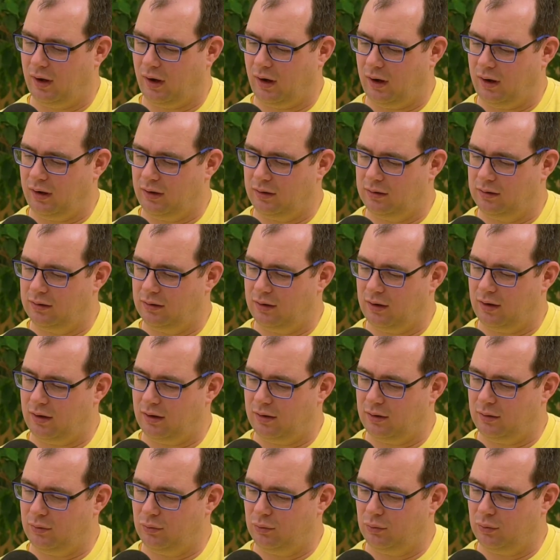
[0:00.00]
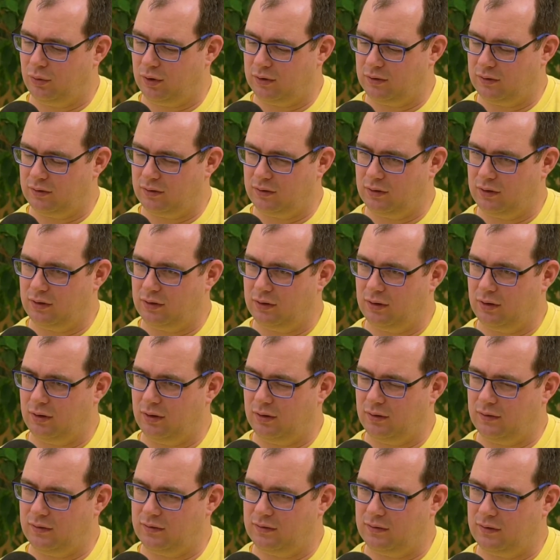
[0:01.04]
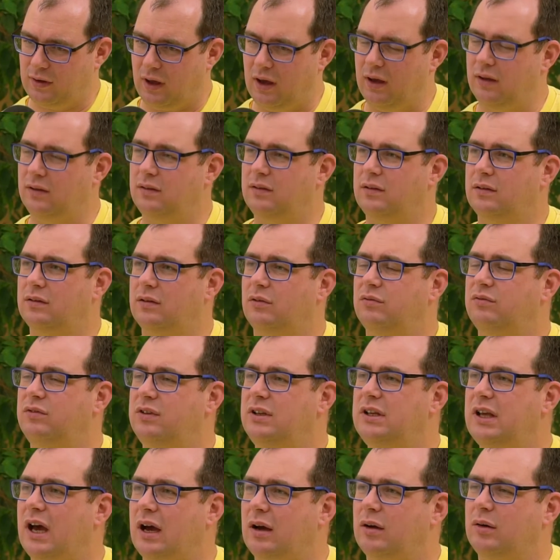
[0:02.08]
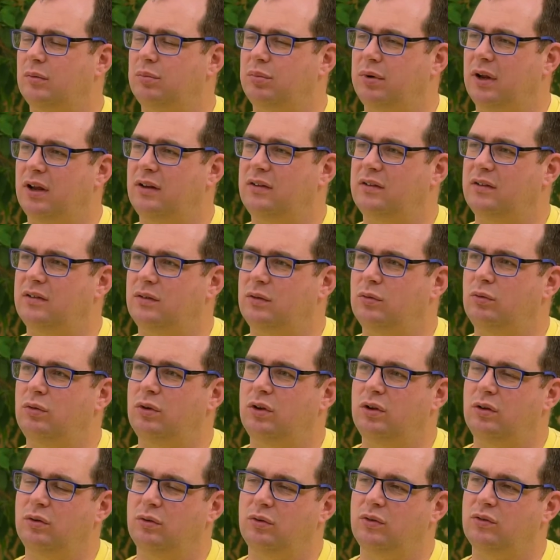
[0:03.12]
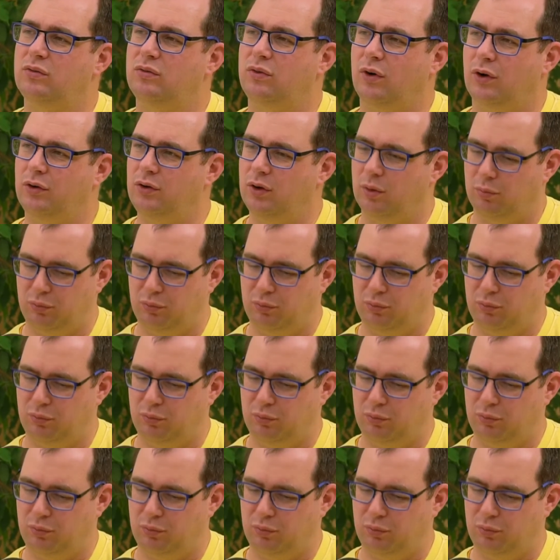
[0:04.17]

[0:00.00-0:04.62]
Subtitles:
And what sizes of young plants do you use for your